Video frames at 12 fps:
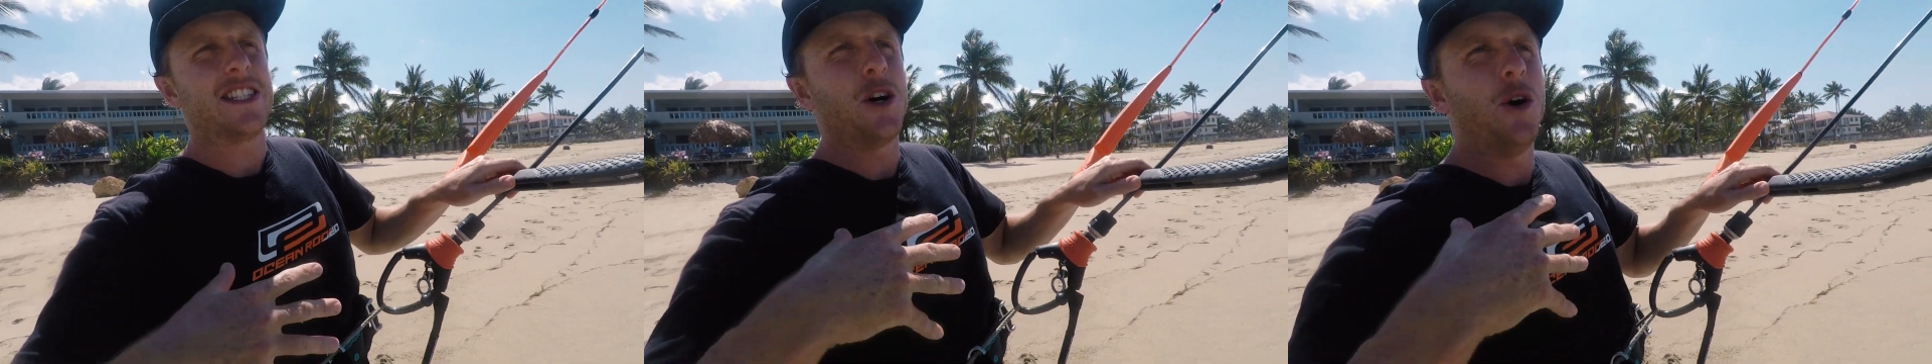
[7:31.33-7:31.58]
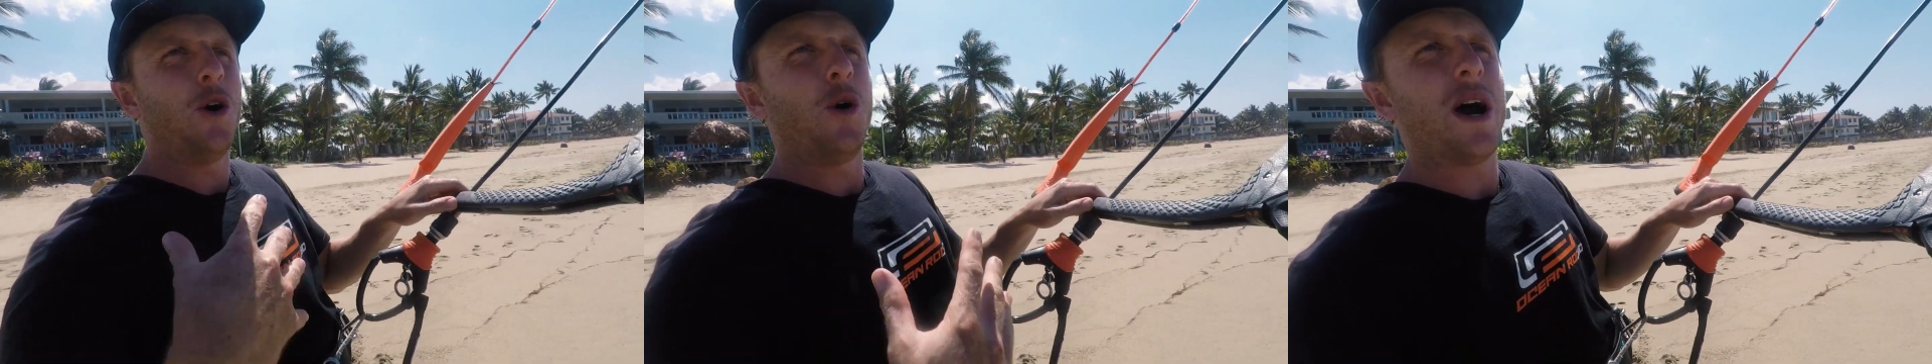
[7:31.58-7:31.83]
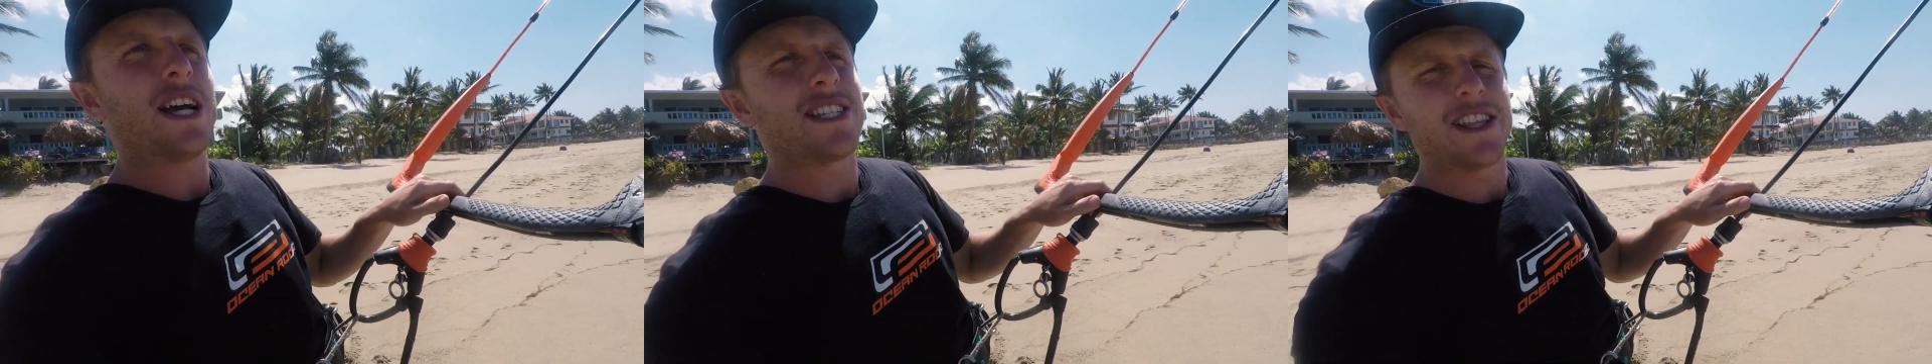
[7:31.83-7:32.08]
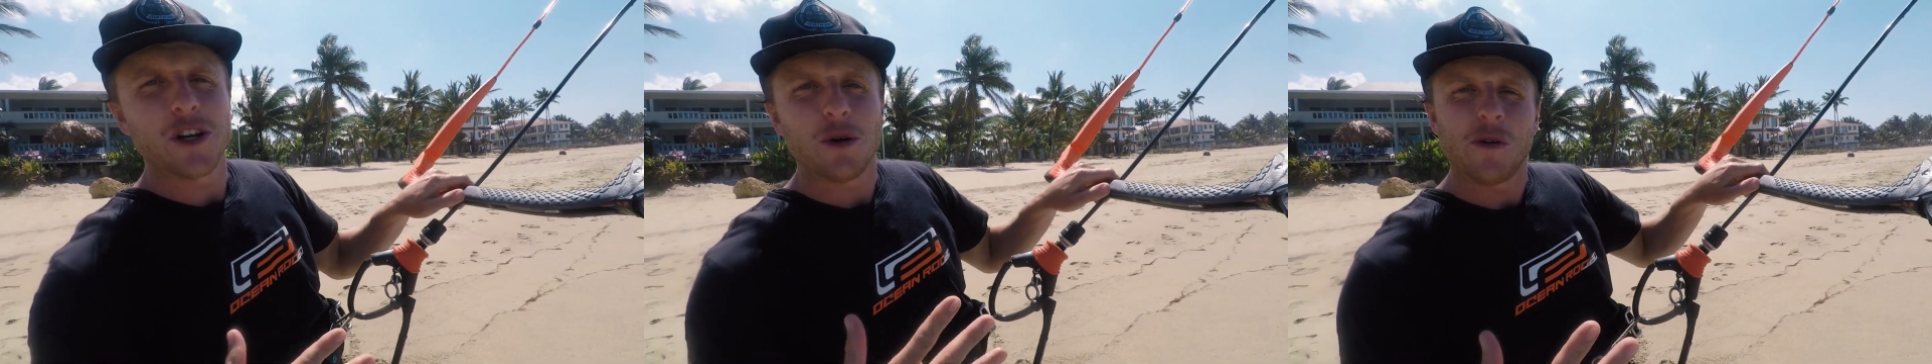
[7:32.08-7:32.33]
always a
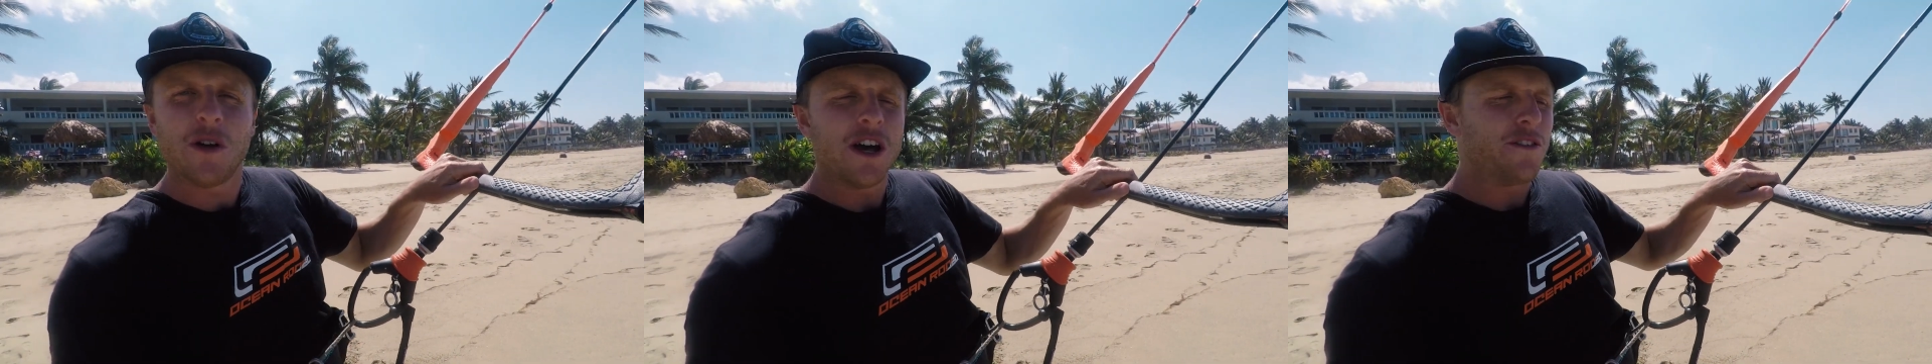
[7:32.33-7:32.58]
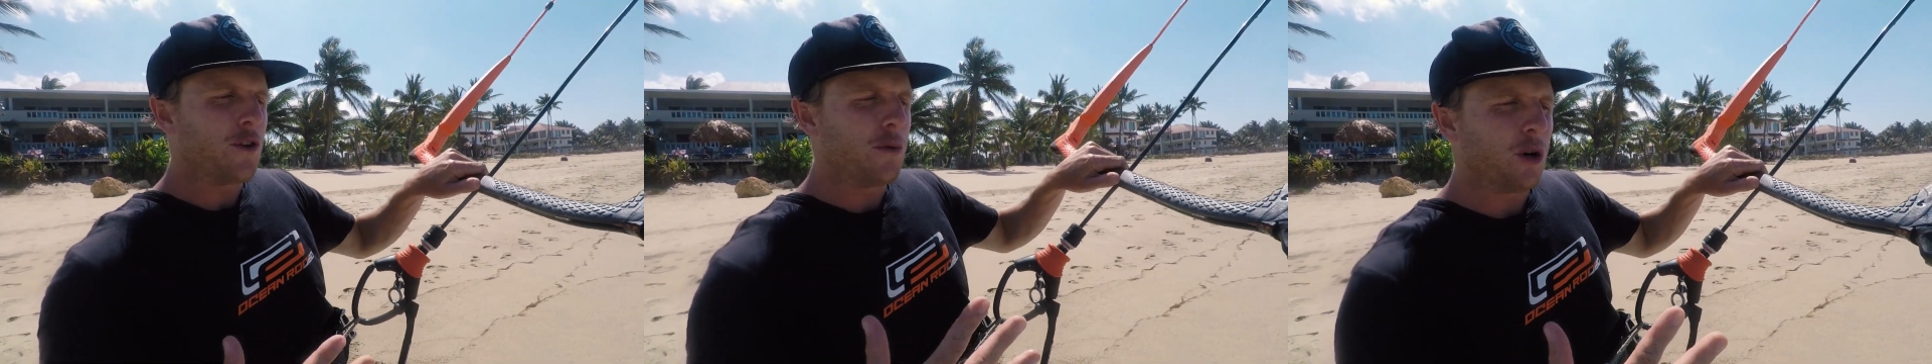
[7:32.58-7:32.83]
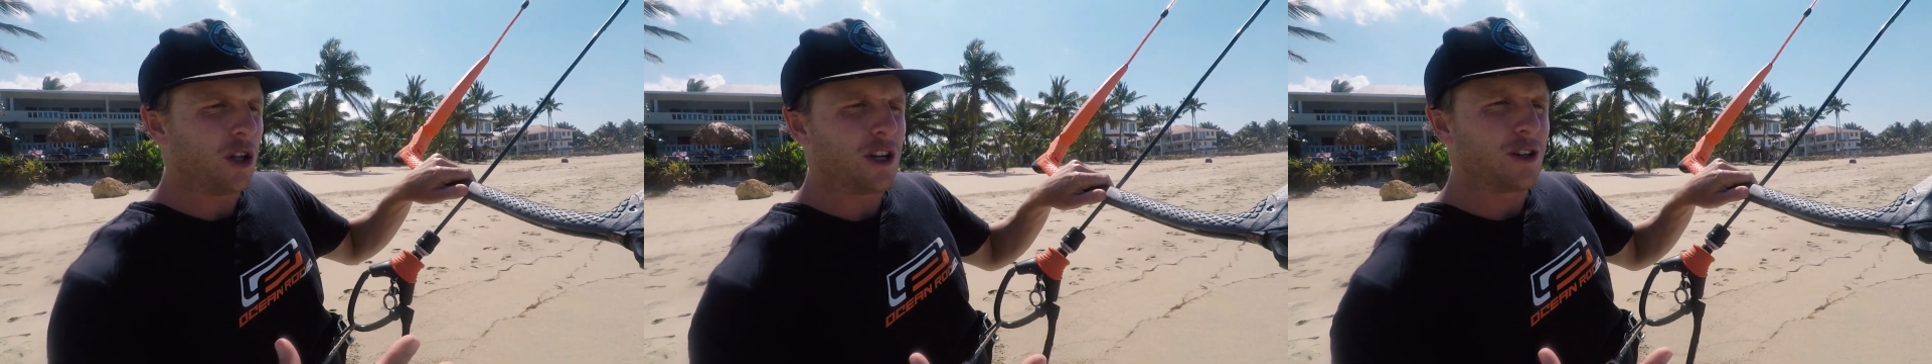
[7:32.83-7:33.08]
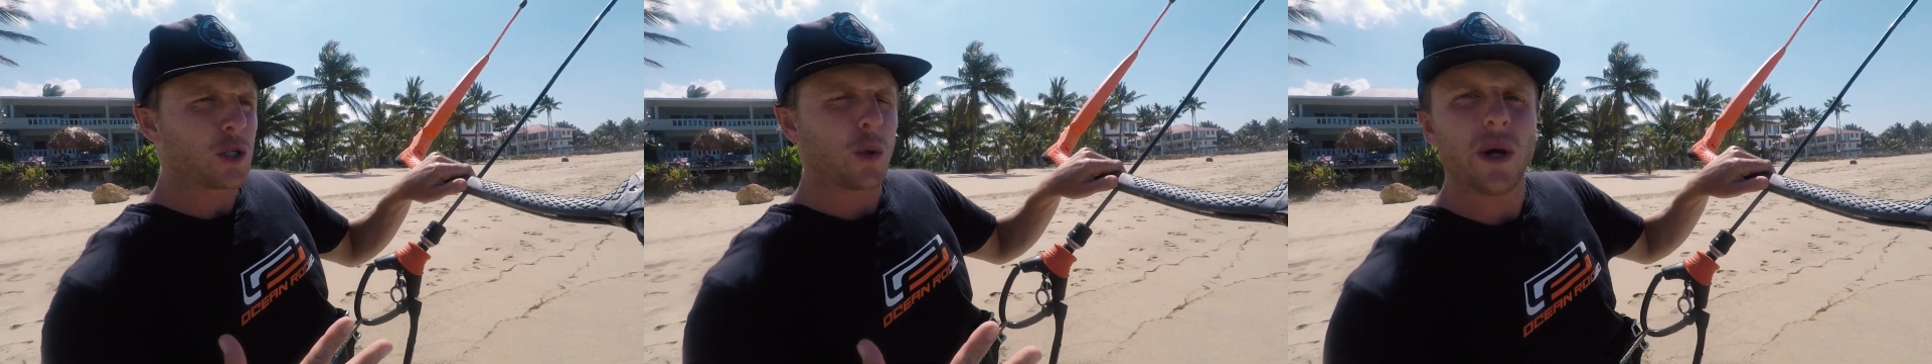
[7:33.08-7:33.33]
little, few more
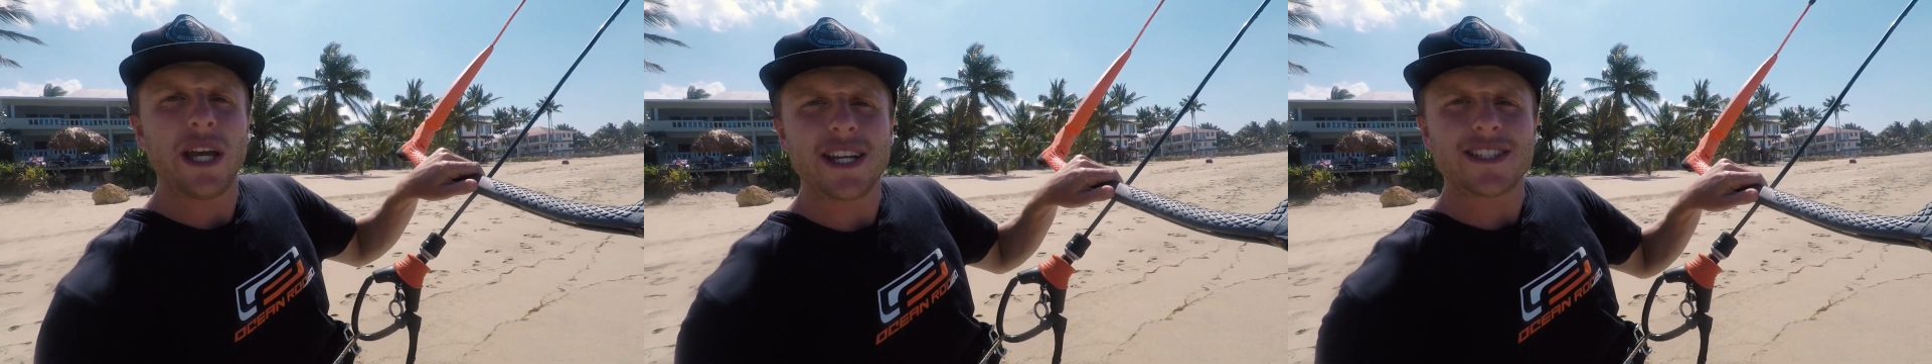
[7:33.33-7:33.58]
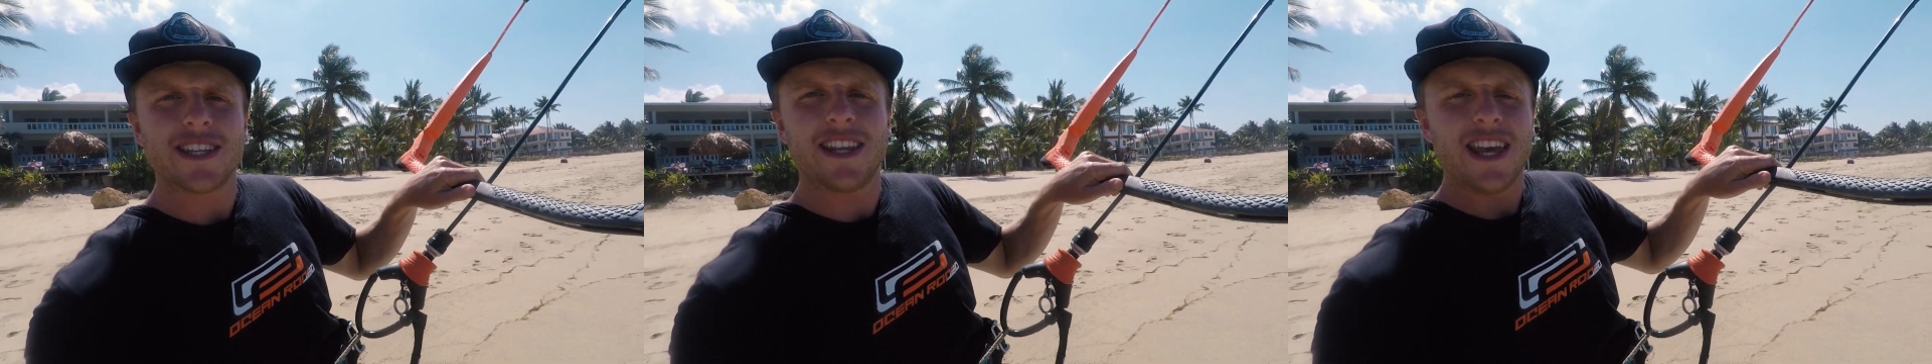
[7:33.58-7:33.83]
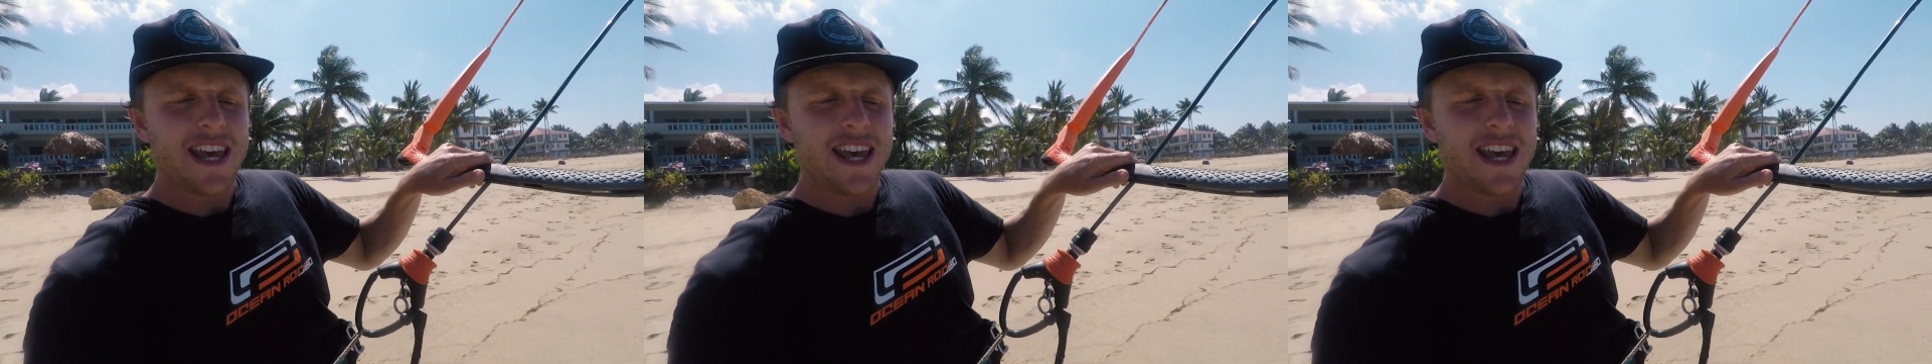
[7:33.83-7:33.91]
little tweaks and